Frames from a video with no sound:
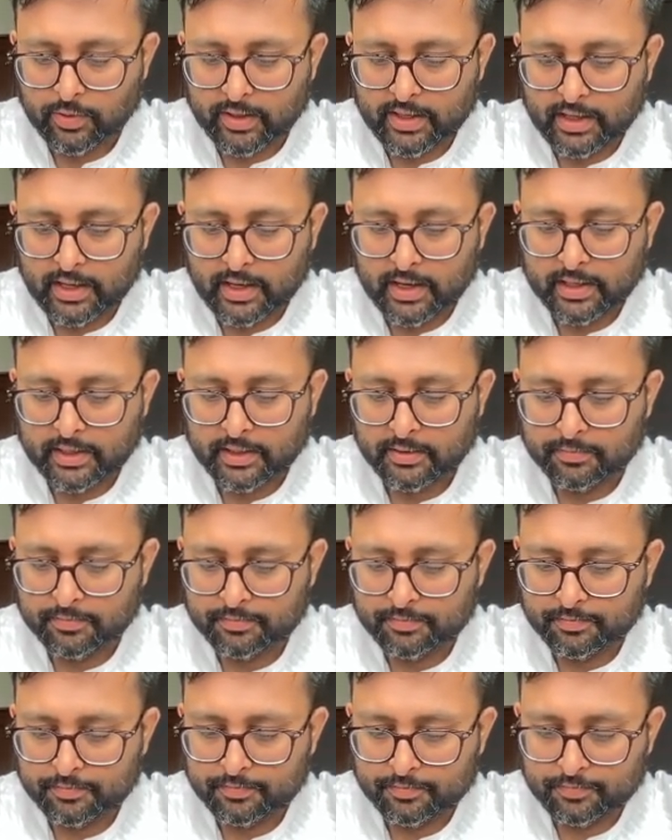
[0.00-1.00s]
square I.
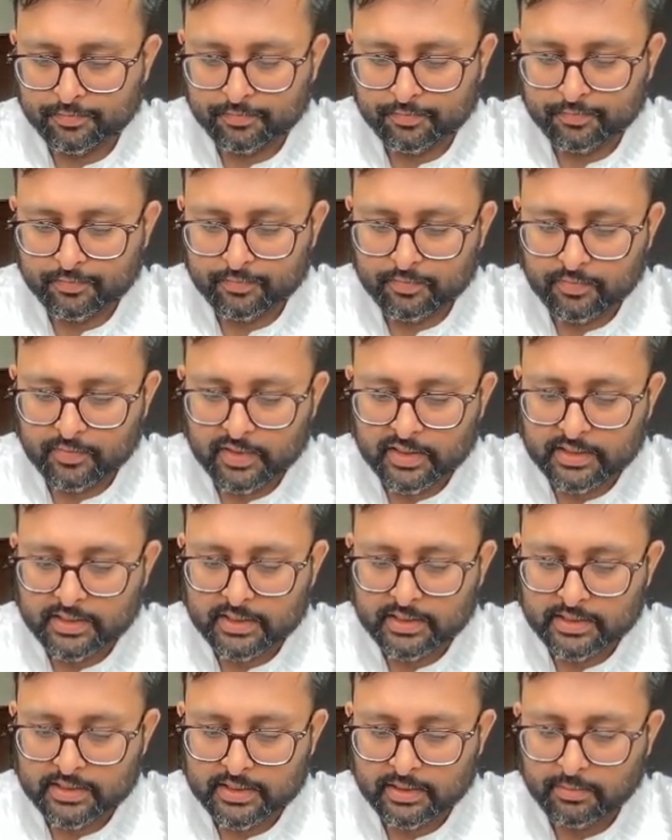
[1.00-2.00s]

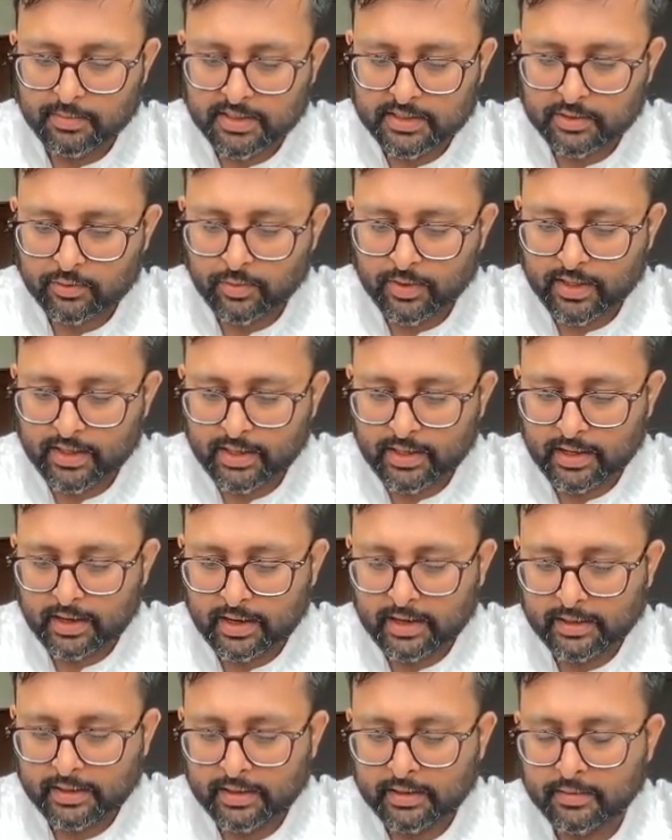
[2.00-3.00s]
This is sigma square
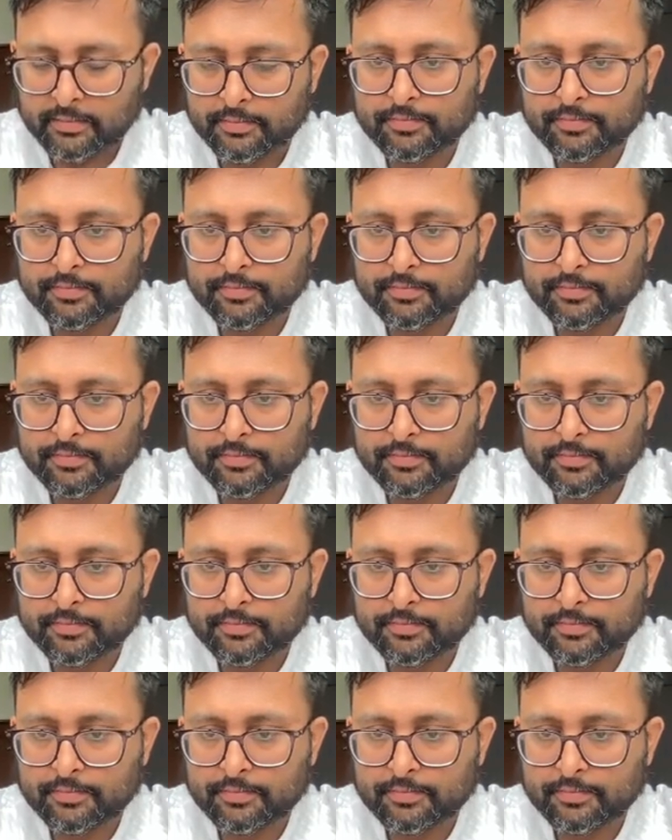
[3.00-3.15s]
I.